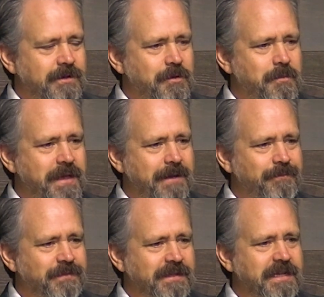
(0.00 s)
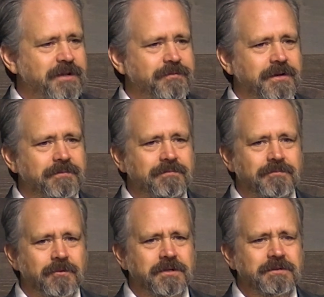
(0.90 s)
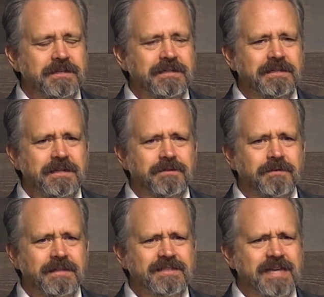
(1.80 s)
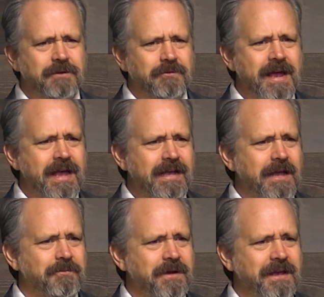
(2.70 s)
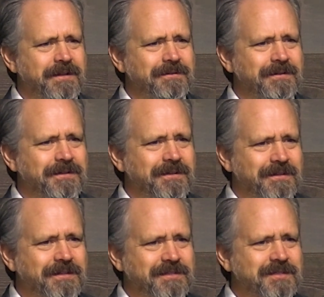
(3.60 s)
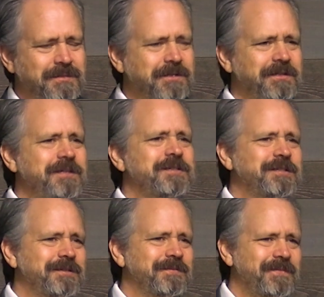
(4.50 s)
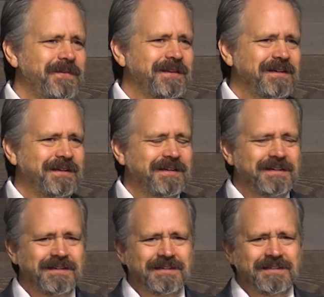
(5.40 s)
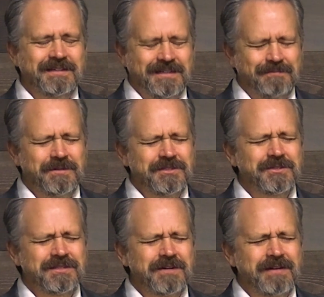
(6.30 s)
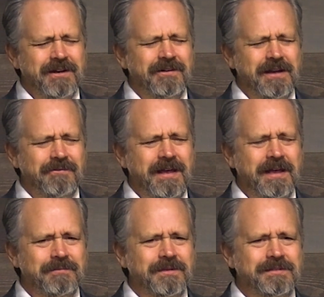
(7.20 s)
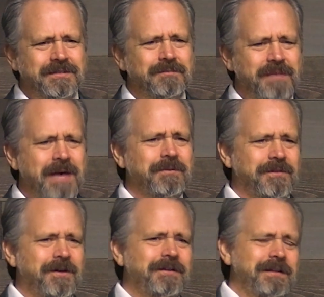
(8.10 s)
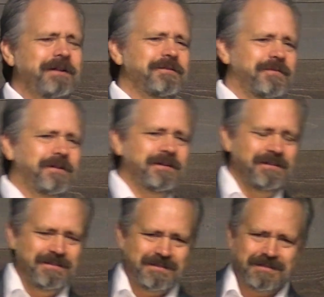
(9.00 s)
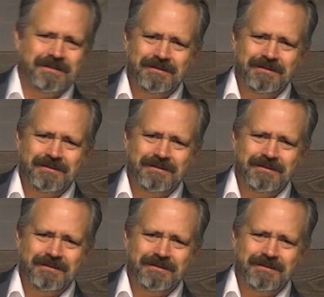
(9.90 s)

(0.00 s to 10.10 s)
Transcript: oh man, Nineveh. Where, Nineveh. That's Iraq, Iran, that's the Middle East. Uh, I'm pretty sure it's Iraq or Iran, but uh, Babylon, Nineveh, is